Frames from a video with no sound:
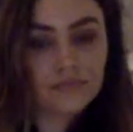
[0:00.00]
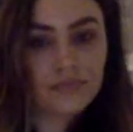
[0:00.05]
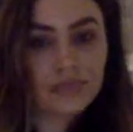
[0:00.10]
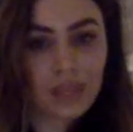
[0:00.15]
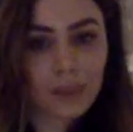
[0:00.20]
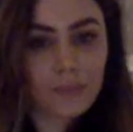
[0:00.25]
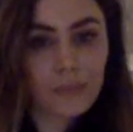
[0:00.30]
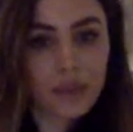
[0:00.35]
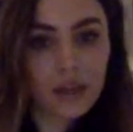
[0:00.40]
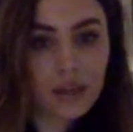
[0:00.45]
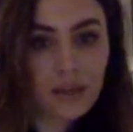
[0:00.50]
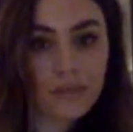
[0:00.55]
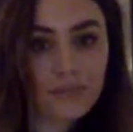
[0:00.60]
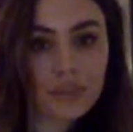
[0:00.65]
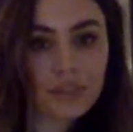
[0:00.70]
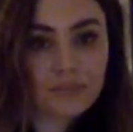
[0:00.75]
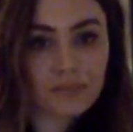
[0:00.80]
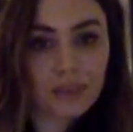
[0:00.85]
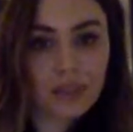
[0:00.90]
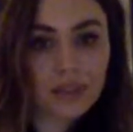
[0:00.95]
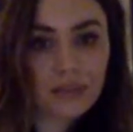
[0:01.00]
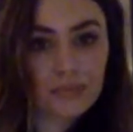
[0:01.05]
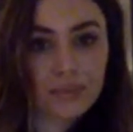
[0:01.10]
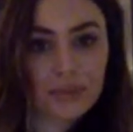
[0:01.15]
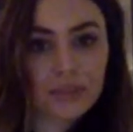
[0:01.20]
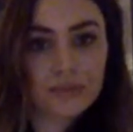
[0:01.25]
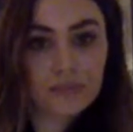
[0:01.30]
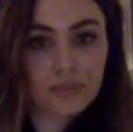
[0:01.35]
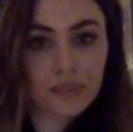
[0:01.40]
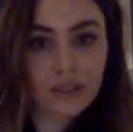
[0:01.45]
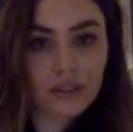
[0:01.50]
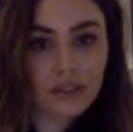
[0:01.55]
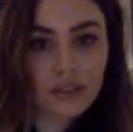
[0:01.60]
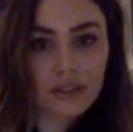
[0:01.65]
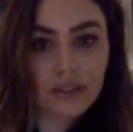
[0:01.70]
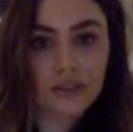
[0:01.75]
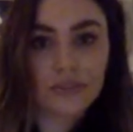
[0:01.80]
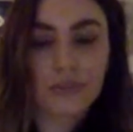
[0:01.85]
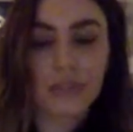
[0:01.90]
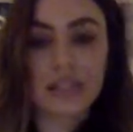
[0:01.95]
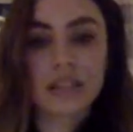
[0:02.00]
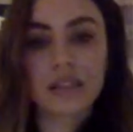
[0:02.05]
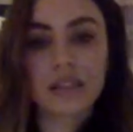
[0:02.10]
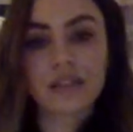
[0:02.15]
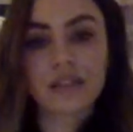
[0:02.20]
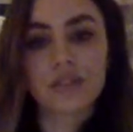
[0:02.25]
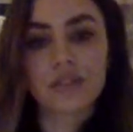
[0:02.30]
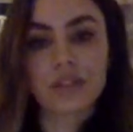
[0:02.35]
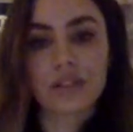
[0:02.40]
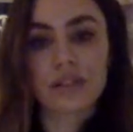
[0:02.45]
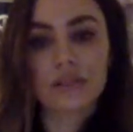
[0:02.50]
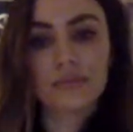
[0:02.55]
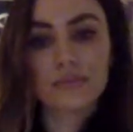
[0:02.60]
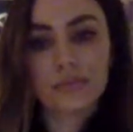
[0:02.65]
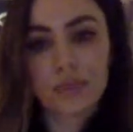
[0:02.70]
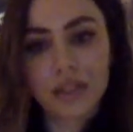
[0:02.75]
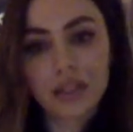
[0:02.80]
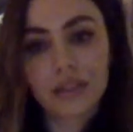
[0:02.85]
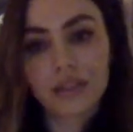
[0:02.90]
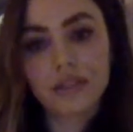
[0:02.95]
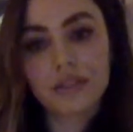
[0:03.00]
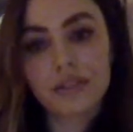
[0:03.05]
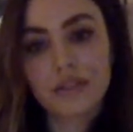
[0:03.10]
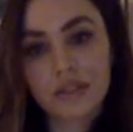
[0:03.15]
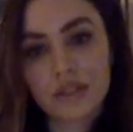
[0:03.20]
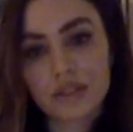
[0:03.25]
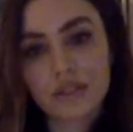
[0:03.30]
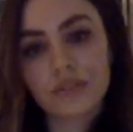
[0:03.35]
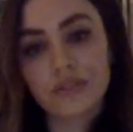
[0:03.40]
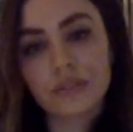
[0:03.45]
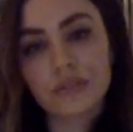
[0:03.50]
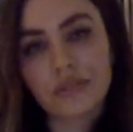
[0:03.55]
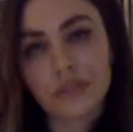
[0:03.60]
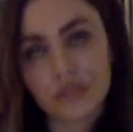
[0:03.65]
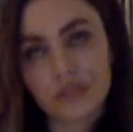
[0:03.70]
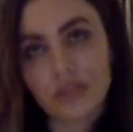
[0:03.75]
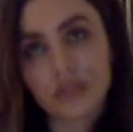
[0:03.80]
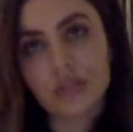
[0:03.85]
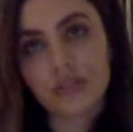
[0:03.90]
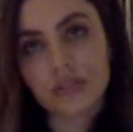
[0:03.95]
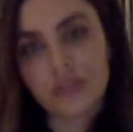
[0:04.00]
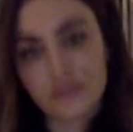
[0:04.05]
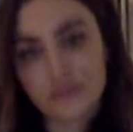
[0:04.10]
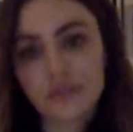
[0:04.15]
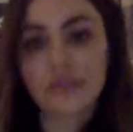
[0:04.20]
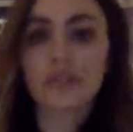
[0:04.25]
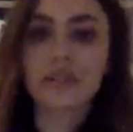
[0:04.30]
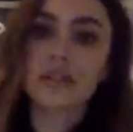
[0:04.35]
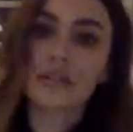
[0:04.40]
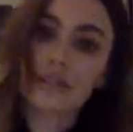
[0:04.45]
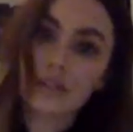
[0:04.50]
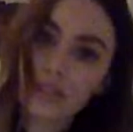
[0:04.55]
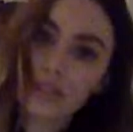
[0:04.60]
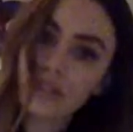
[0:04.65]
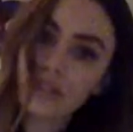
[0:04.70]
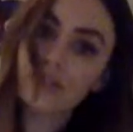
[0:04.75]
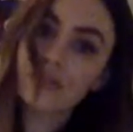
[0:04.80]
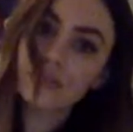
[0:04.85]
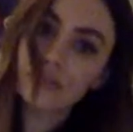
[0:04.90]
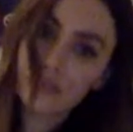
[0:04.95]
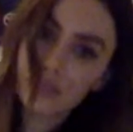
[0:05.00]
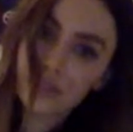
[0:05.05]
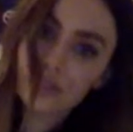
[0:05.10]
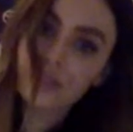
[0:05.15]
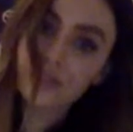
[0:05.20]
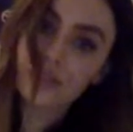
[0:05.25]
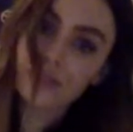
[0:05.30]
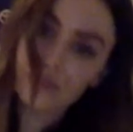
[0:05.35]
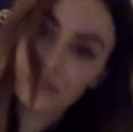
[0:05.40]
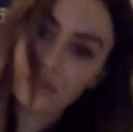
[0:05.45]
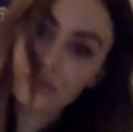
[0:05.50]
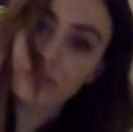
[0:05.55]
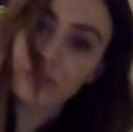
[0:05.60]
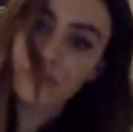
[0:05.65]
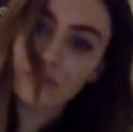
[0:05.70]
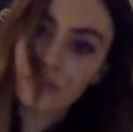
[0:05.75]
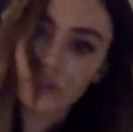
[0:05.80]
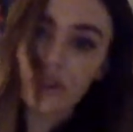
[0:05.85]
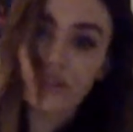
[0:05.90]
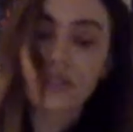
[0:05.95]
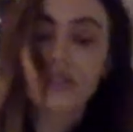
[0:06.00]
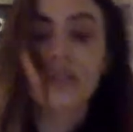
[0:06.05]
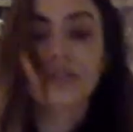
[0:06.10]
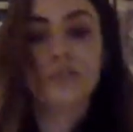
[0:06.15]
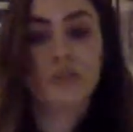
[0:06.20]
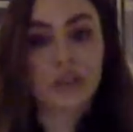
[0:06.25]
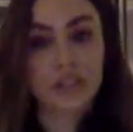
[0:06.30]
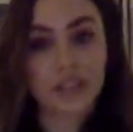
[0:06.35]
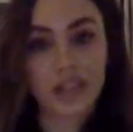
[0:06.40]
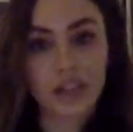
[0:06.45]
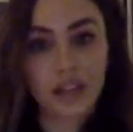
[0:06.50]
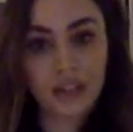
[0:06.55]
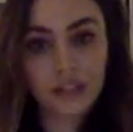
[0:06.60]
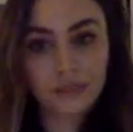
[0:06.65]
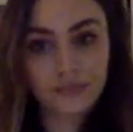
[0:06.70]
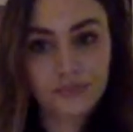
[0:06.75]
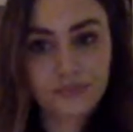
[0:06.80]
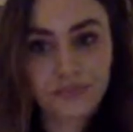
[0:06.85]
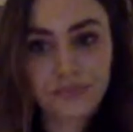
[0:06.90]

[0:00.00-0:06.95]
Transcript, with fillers: like bum, bum, bum, instead of just one, two, three, four, one, two, three, four. It's a little more exciting.